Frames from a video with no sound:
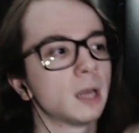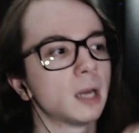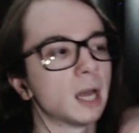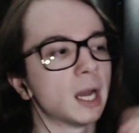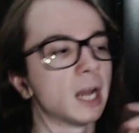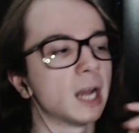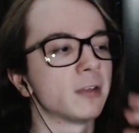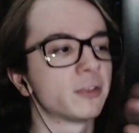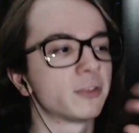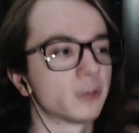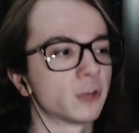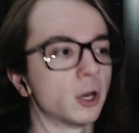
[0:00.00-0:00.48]

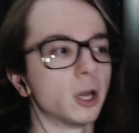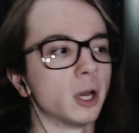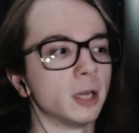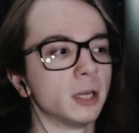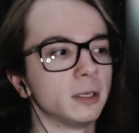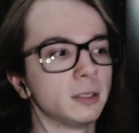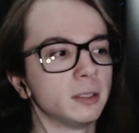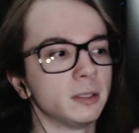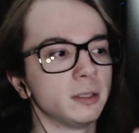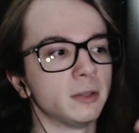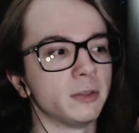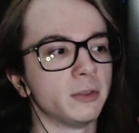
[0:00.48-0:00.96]
I thought
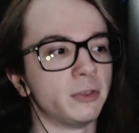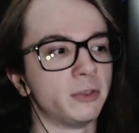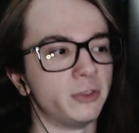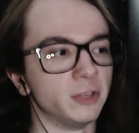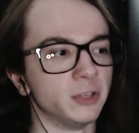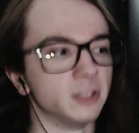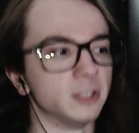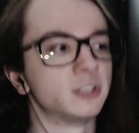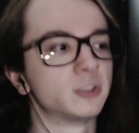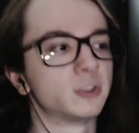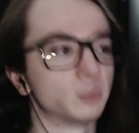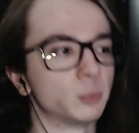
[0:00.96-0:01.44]

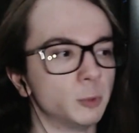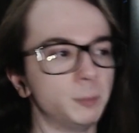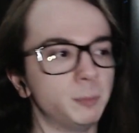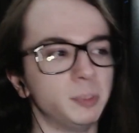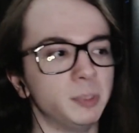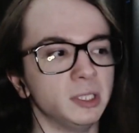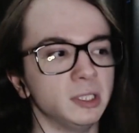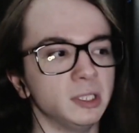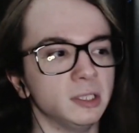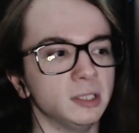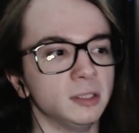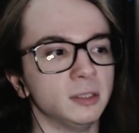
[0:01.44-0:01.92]
this would
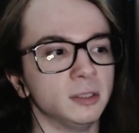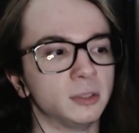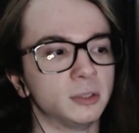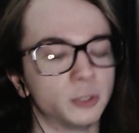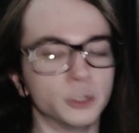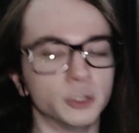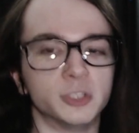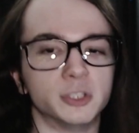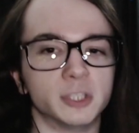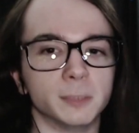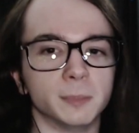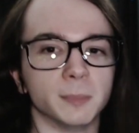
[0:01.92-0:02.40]
be
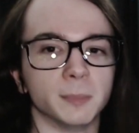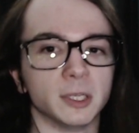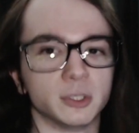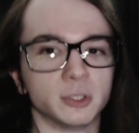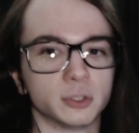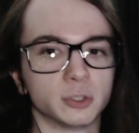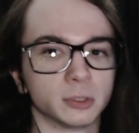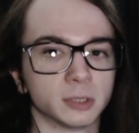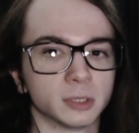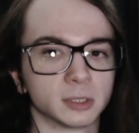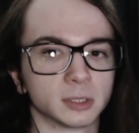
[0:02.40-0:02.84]
good to mention.